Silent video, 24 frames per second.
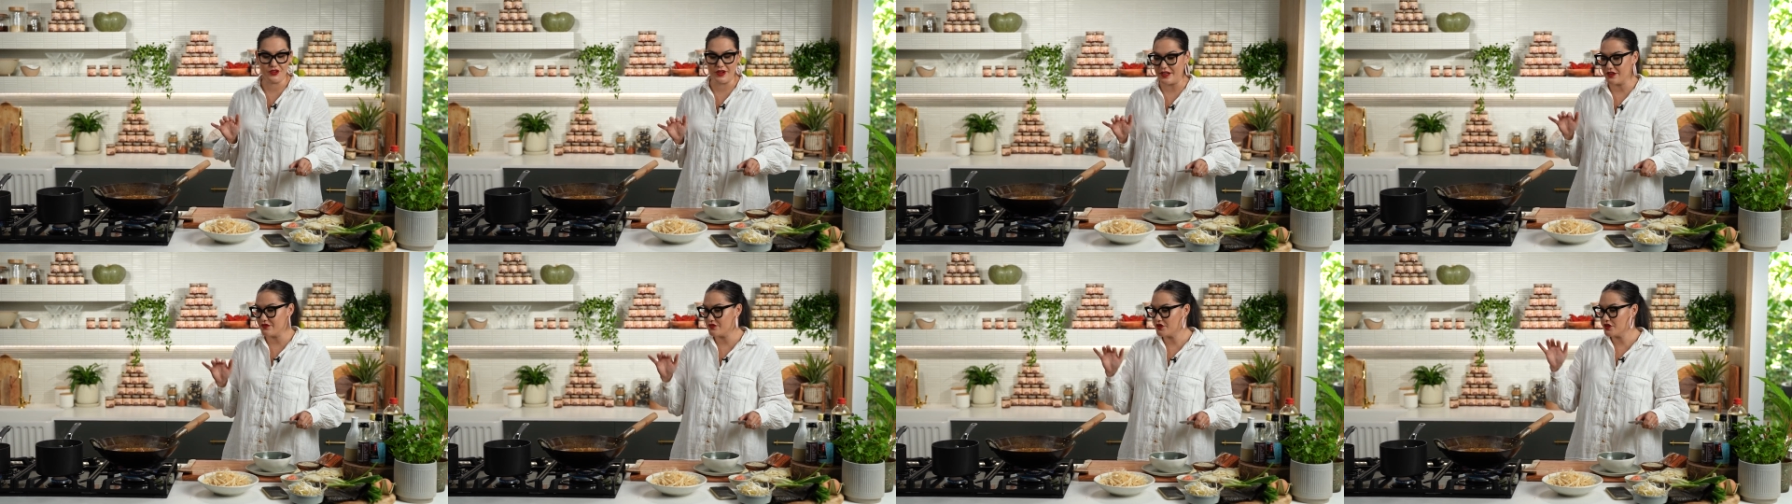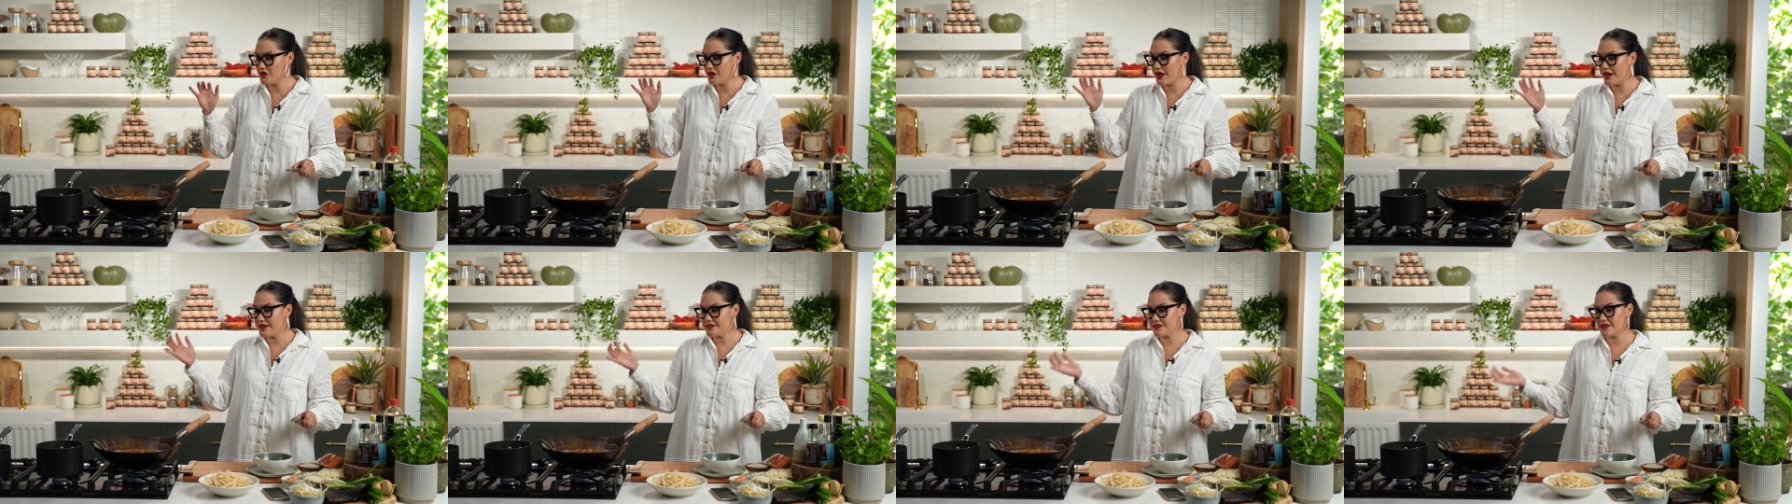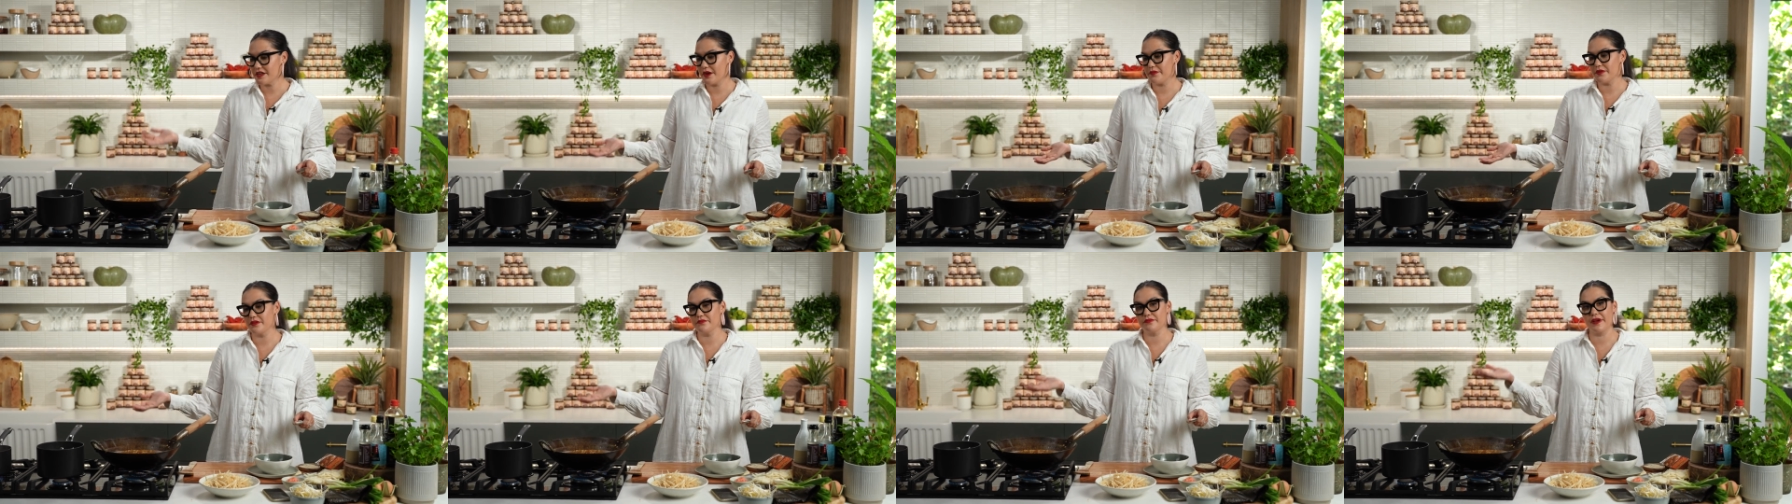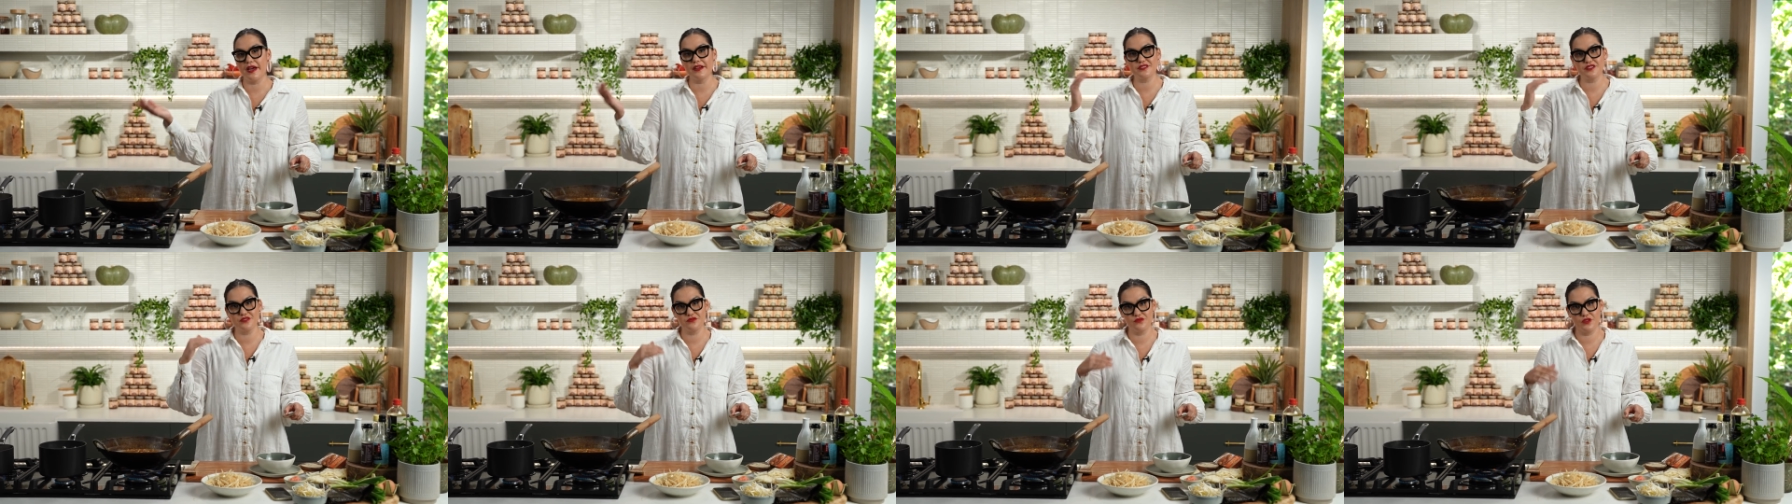And if you guys are coming
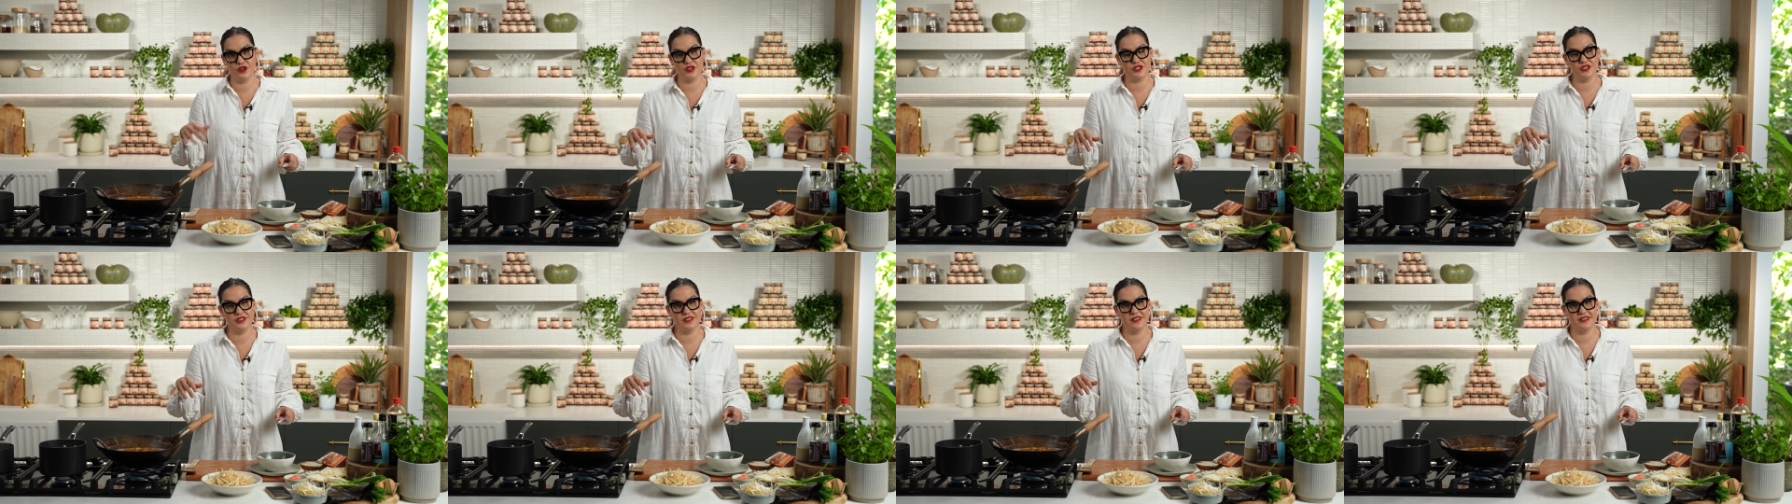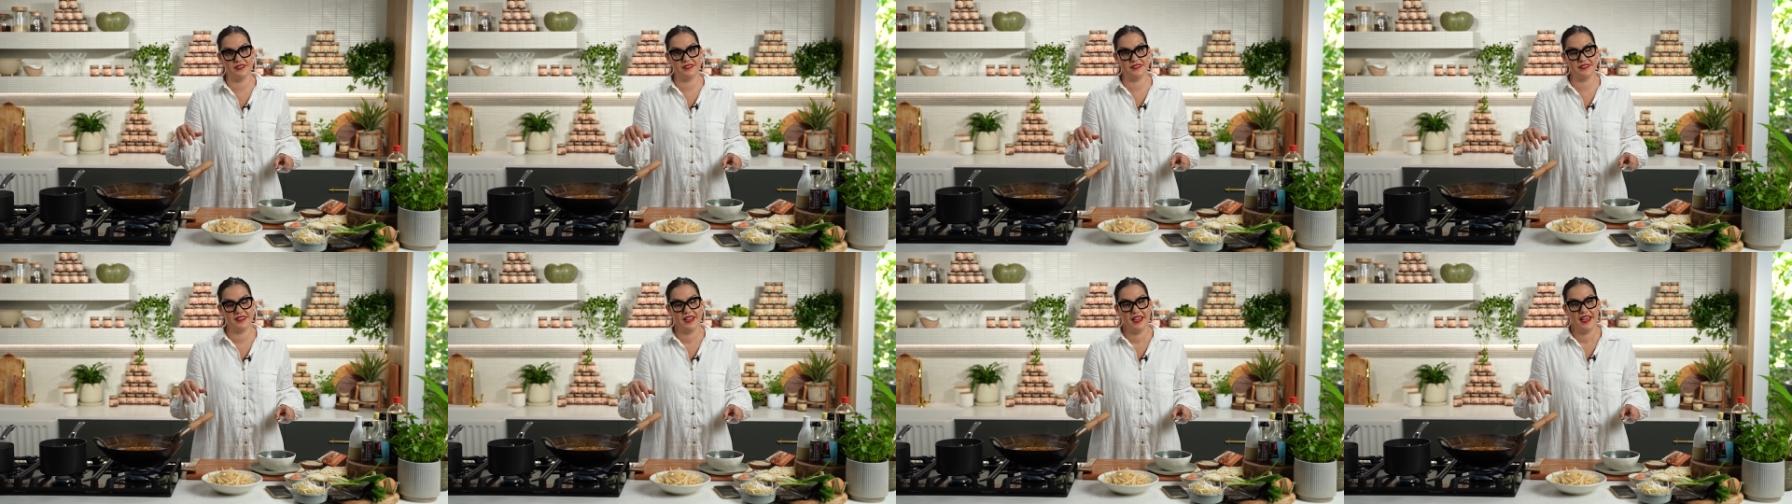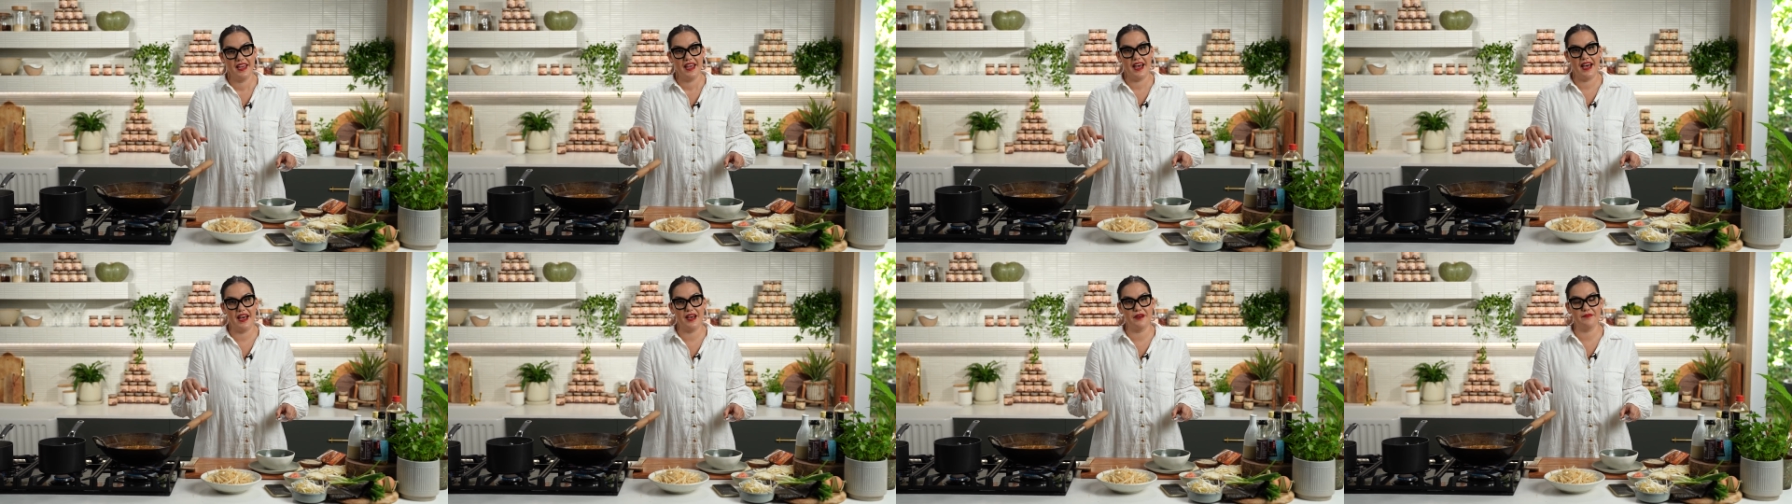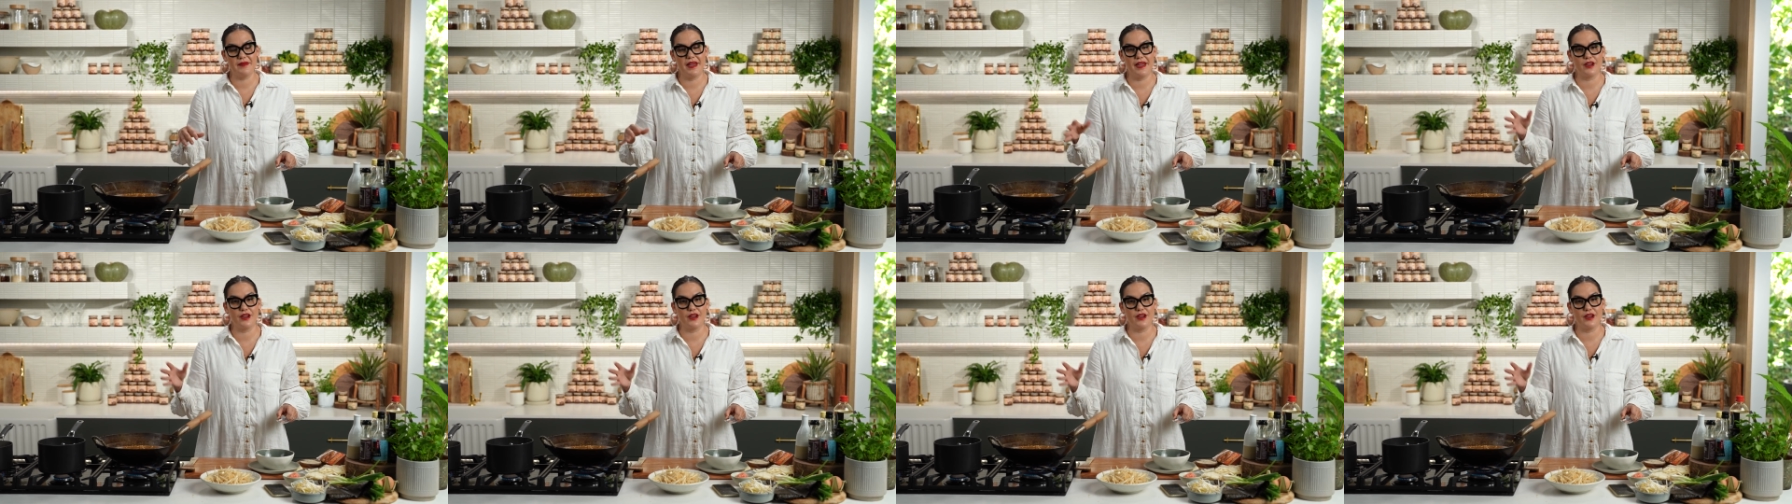back to watch this um,